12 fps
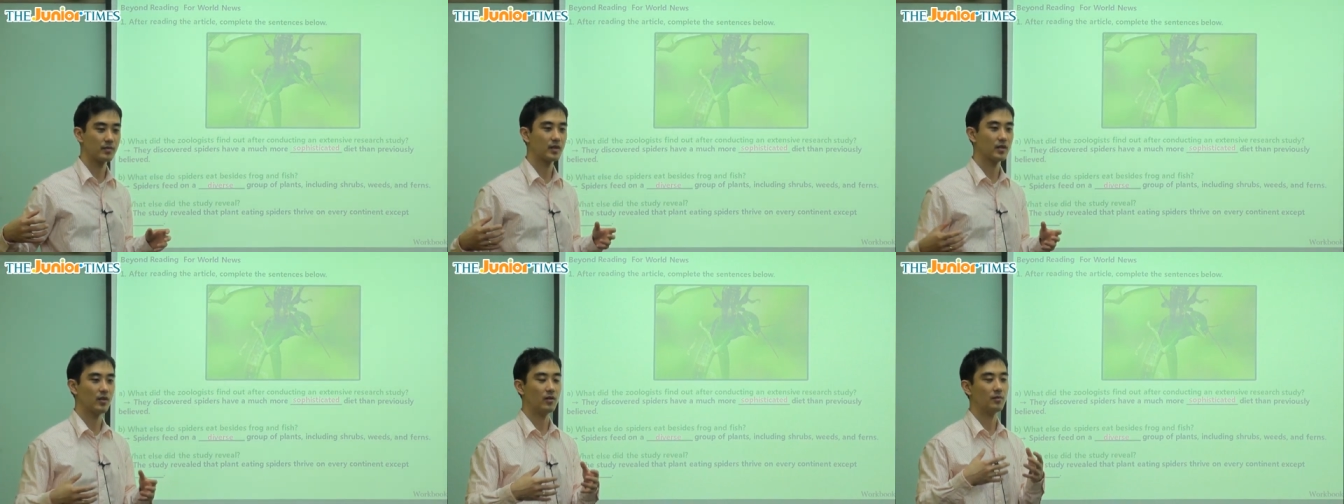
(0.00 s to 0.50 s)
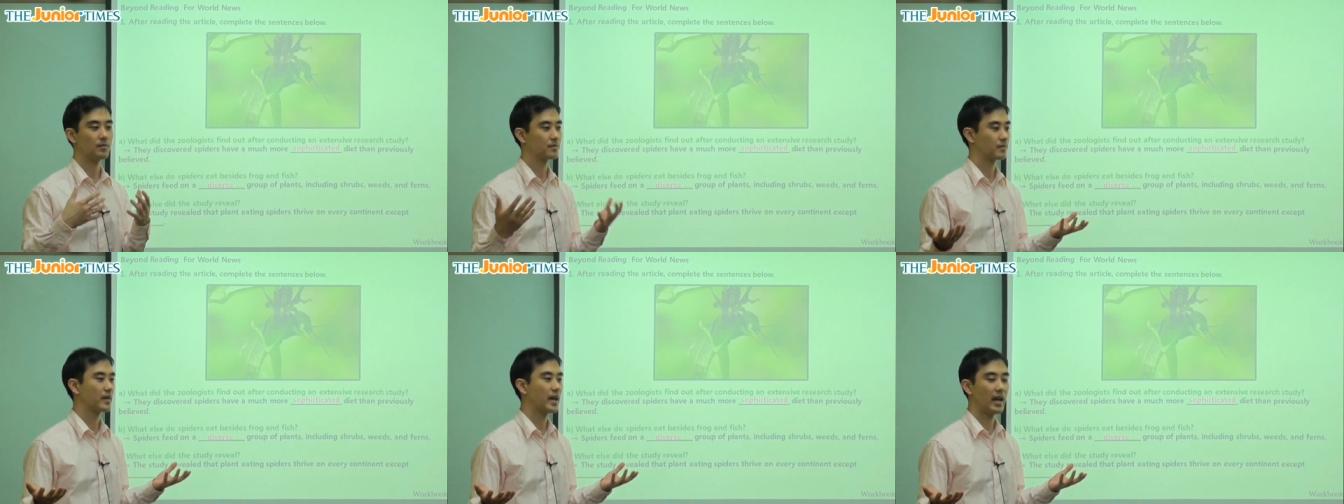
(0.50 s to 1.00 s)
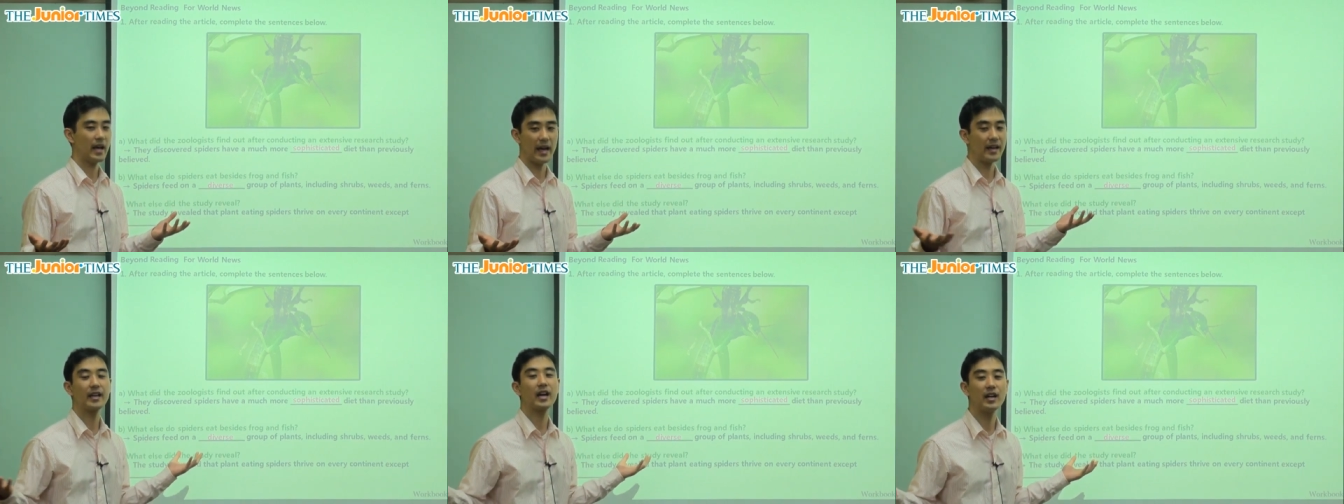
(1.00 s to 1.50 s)
you know,
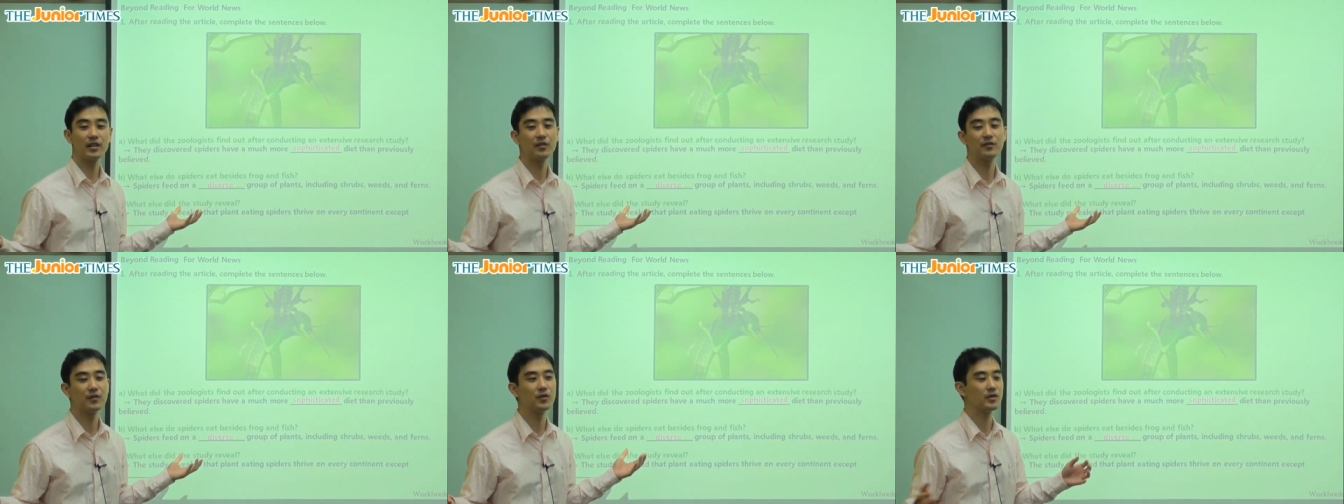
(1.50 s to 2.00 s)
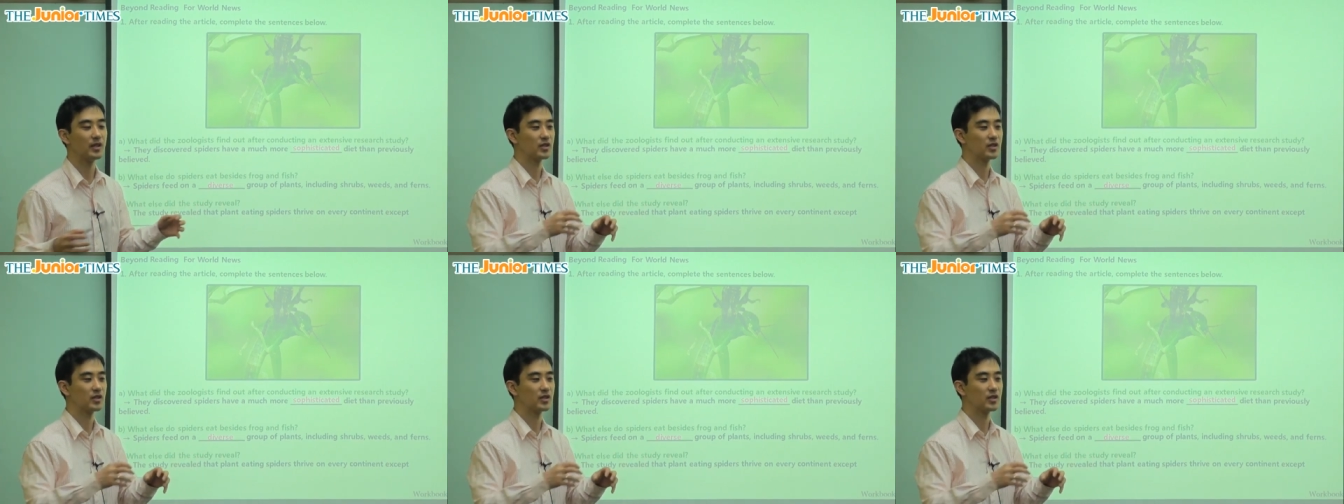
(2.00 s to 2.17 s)
any kind of food.